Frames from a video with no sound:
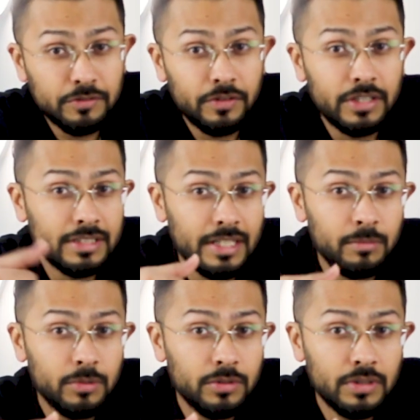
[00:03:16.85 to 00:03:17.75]
For
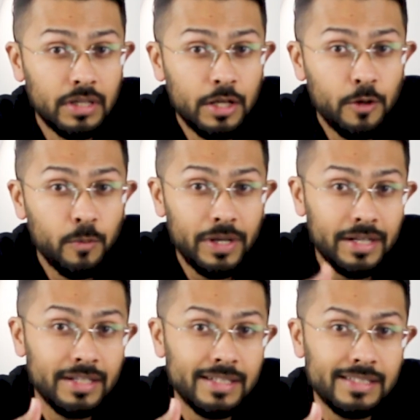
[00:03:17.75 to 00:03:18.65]
example,
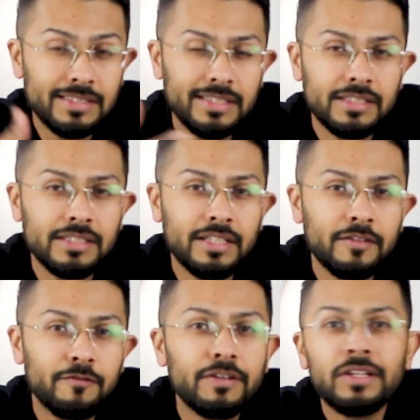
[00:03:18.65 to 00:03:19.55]
when
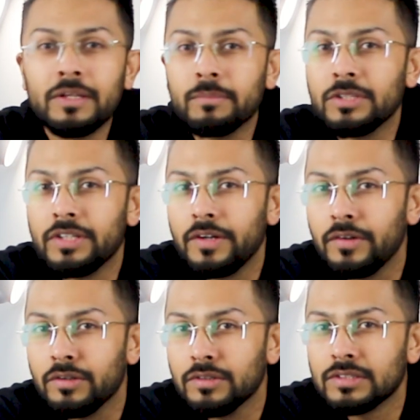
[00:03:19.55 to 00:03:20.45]
assessing filling
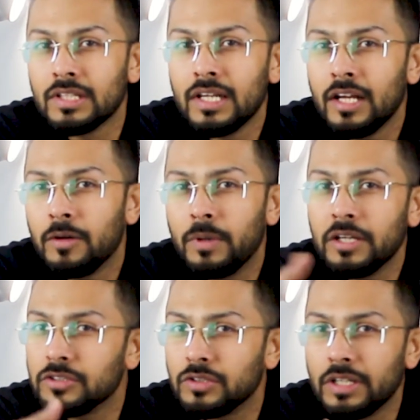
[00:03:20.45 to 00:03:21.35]
materials,
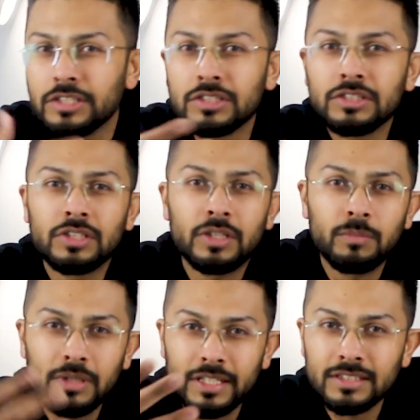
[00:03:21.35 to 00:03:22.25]
restorations are
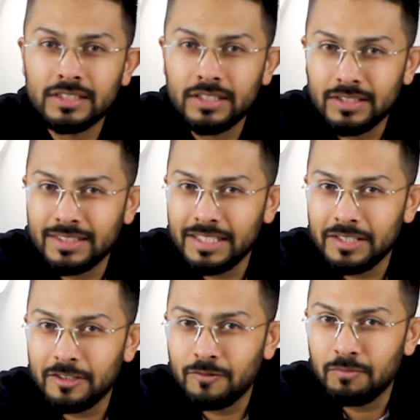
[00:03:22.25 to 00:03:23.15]
placed in the
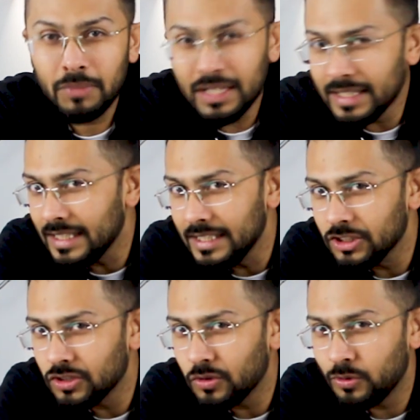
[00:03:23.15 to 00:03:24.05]
teeth of
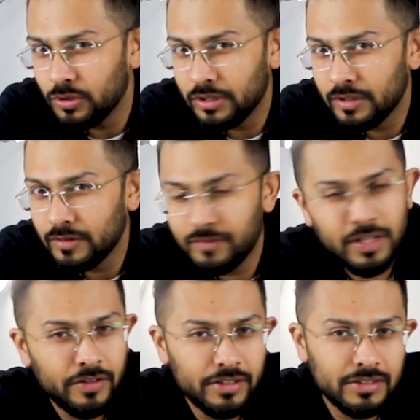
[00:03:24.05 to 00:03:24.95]
monkeys or
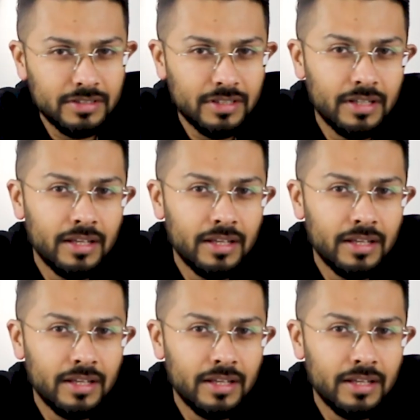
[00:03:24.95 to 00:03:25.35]
ferrets.